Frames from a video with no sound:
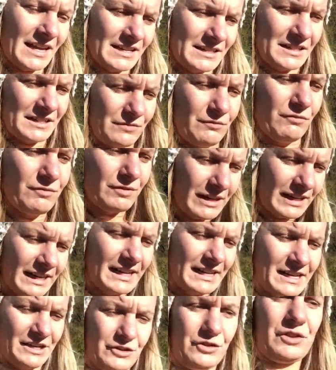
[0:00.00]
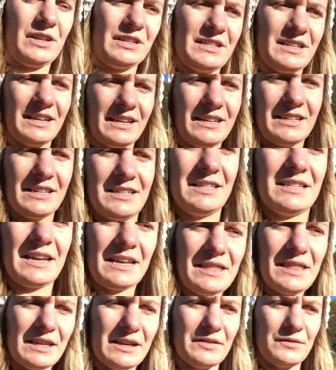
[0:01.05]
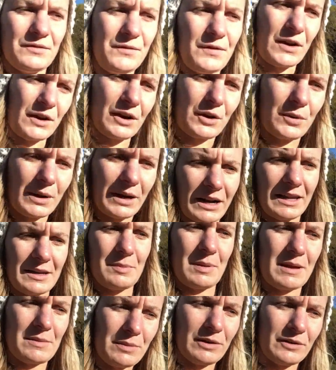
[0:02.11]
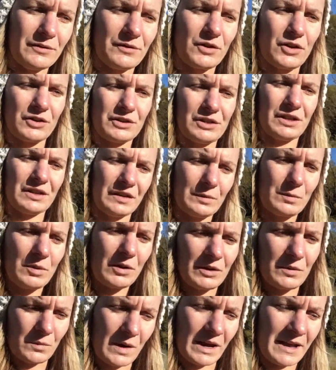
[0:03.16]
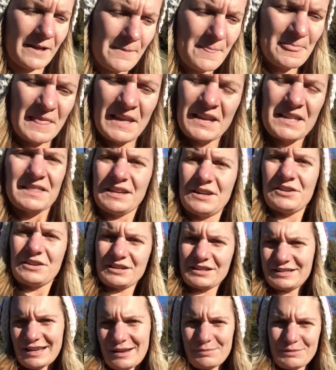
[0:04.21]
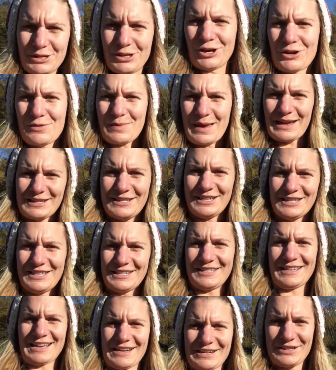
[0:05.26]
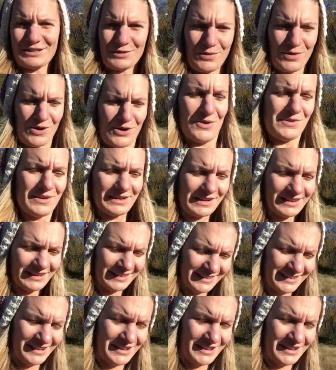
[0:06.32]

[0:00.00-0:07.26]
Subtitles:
it's really interesting to see that very quickly people have got to this point where they're not accepting going back to the status quo and